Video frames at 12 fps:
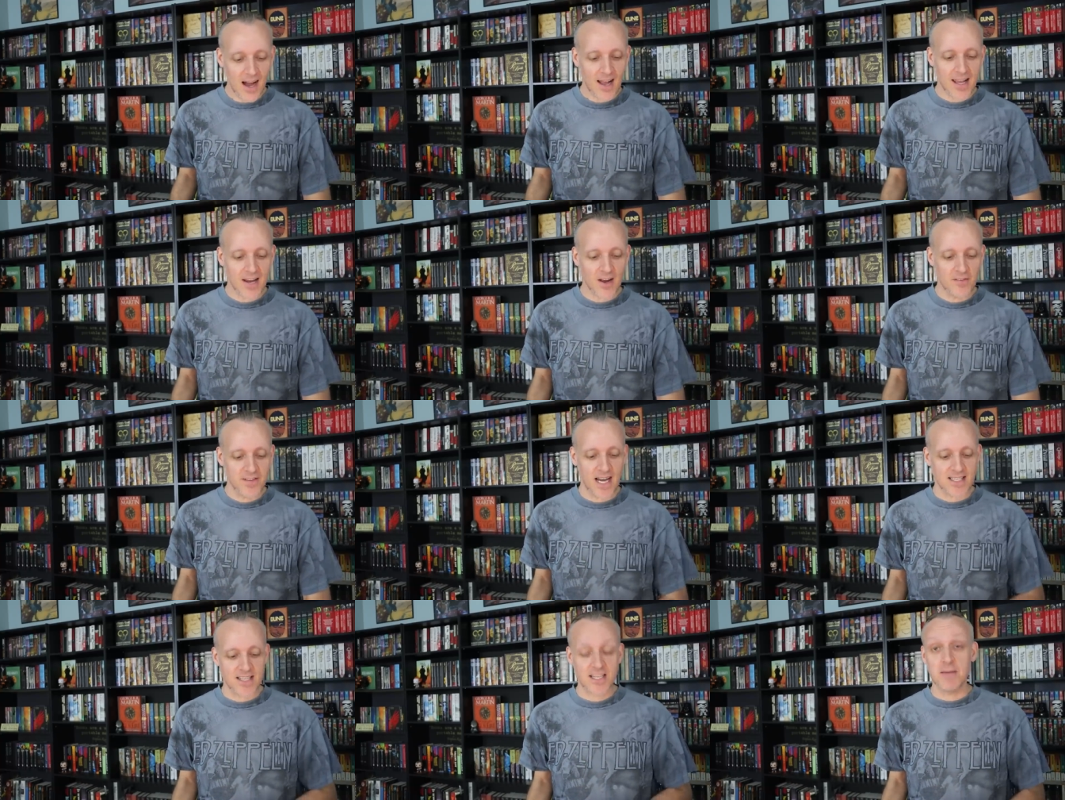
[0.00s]
getting off
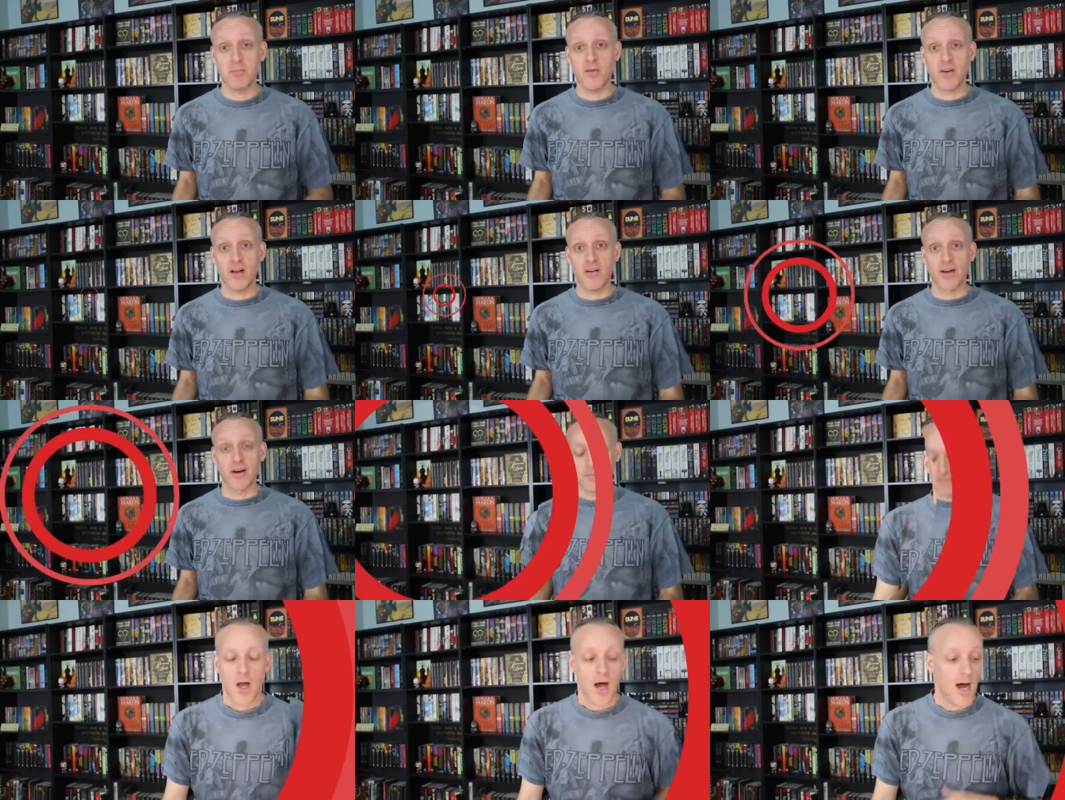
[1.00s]
task. Let's keep moving on here.
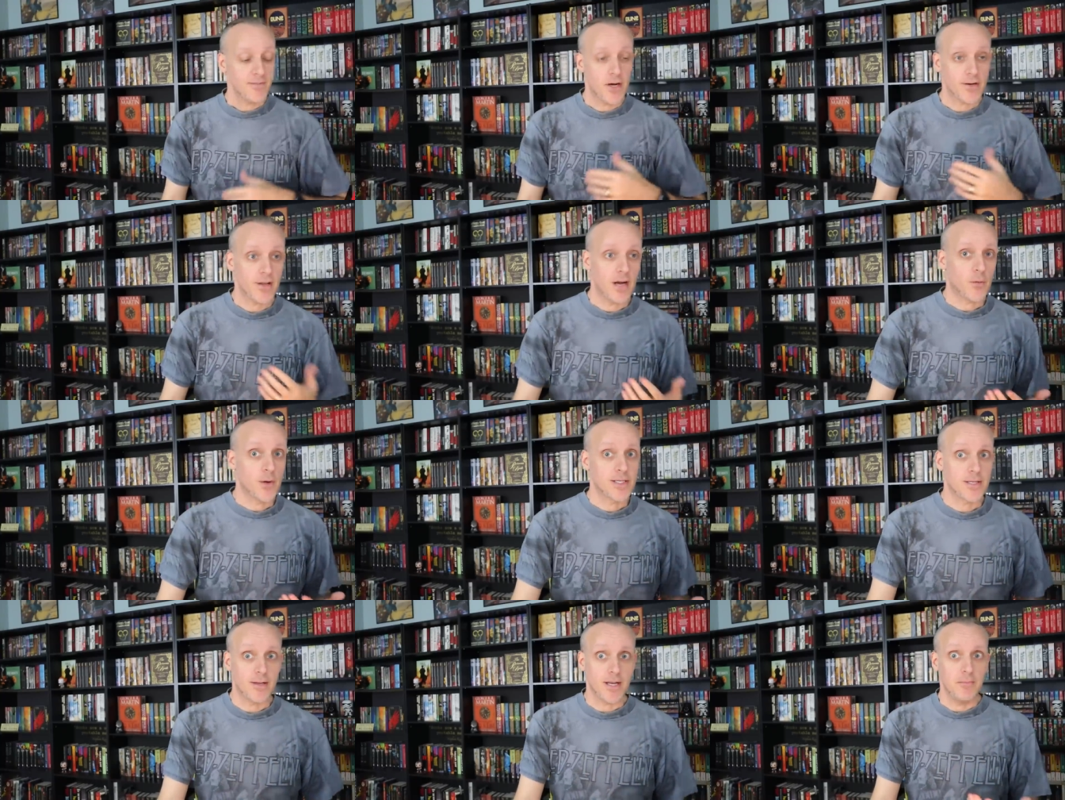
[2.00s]
I've talked a lot
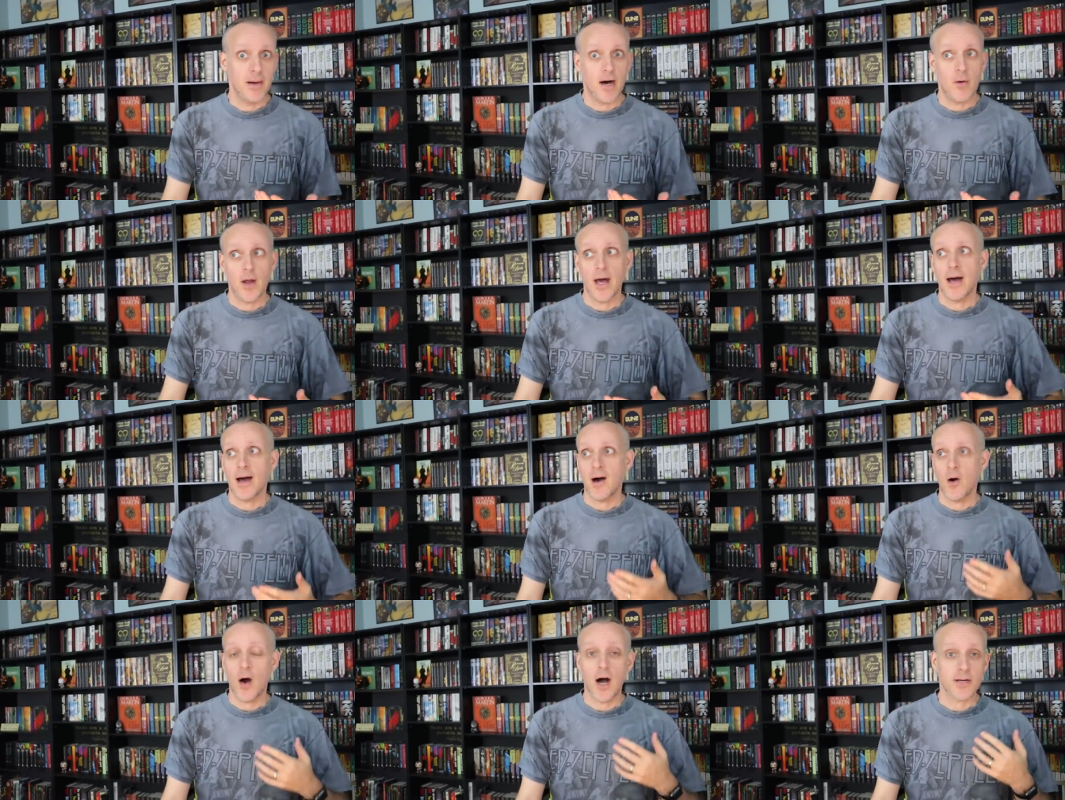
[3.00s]
recently about
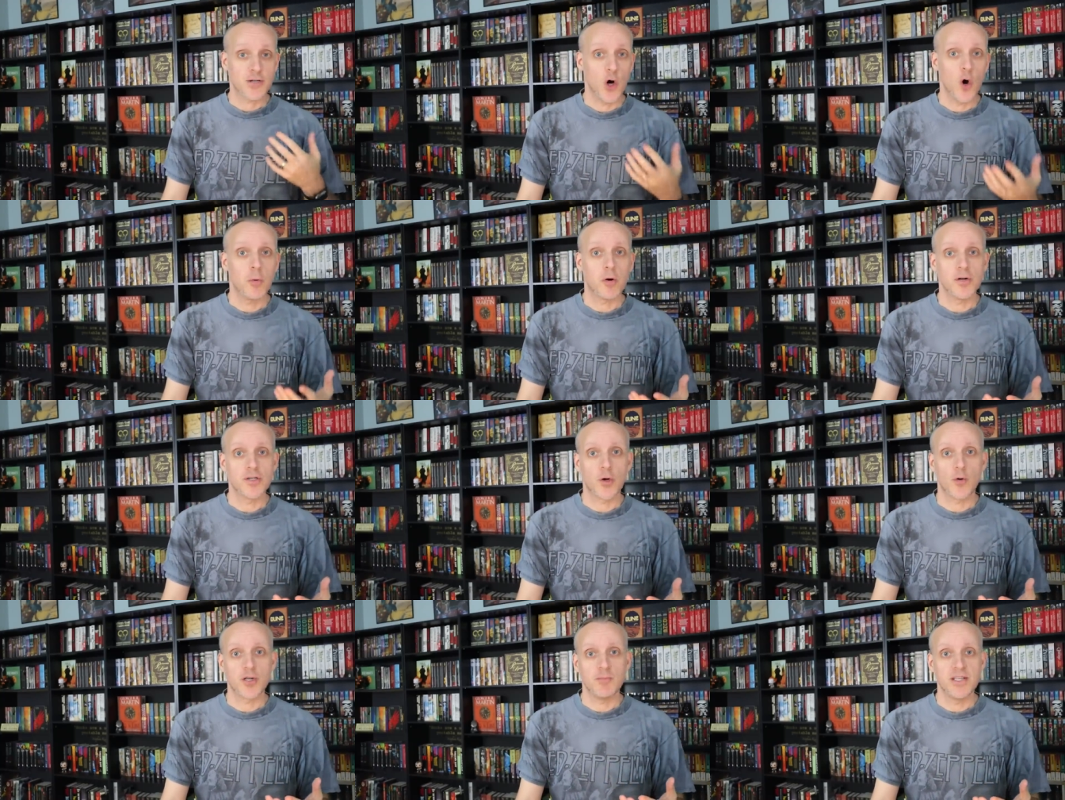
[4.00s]
how October is
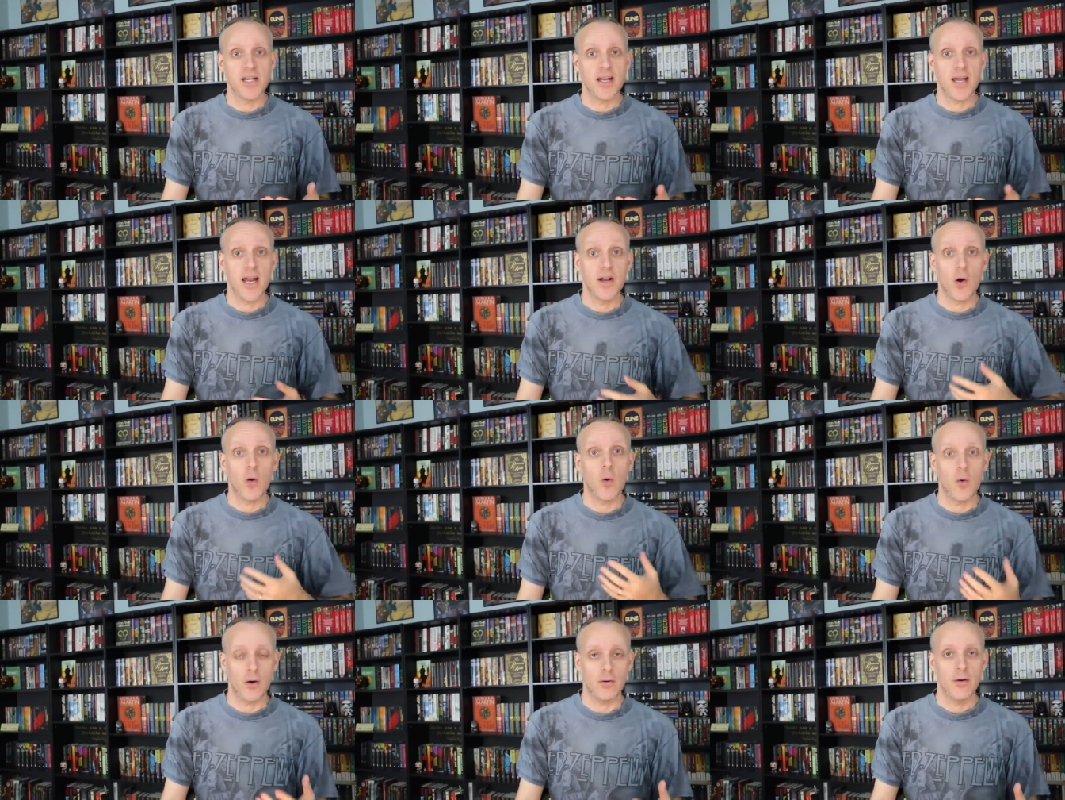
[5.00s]
going to be dedicated to
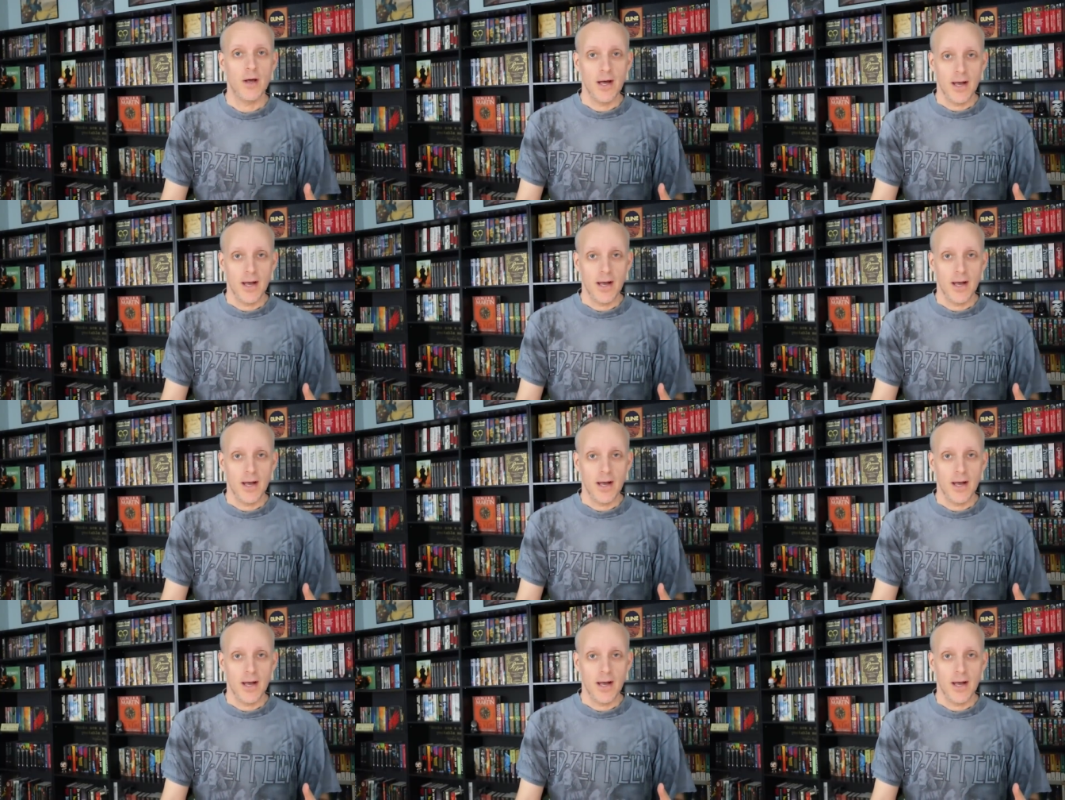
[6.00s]
horror.